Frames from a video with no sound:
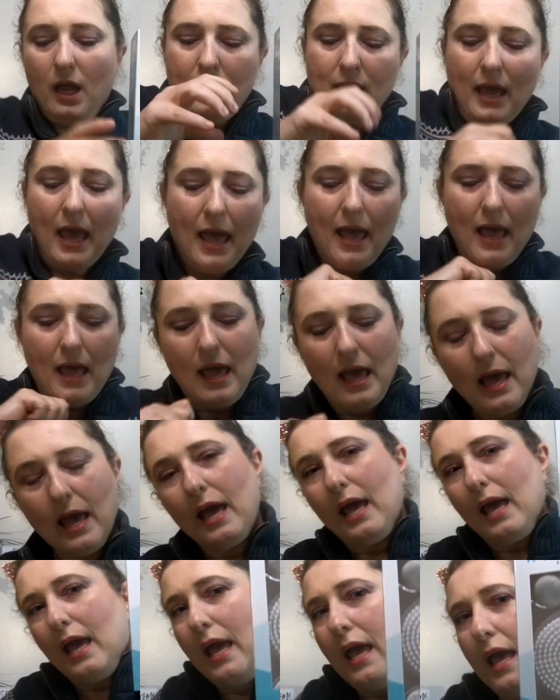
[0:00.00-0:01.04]

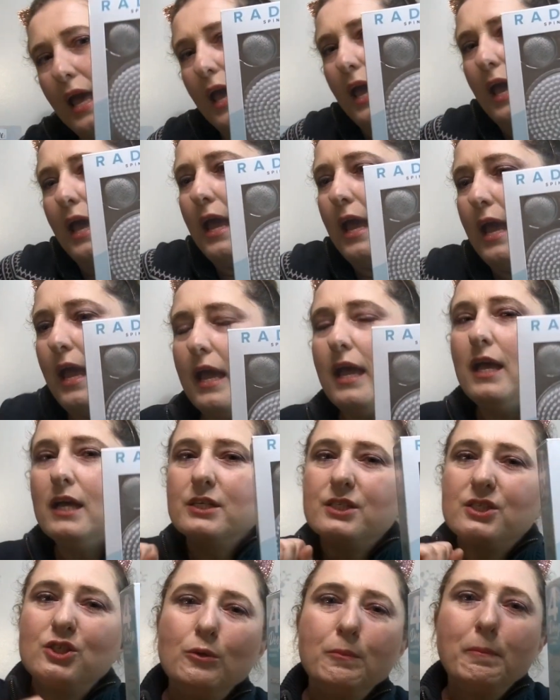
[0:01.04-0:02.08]
Yay,
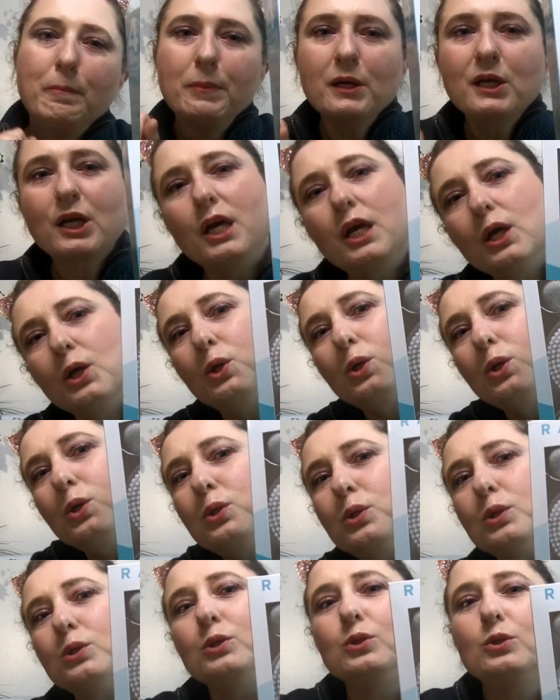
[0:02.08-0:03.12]
super
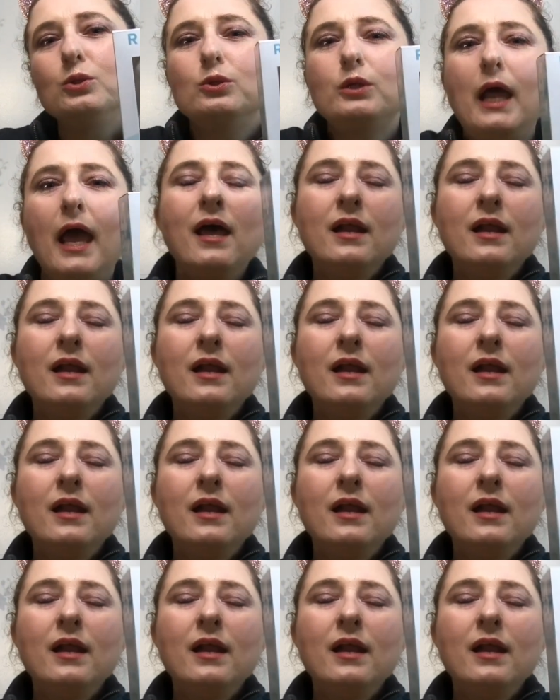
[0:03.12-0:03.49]
cute.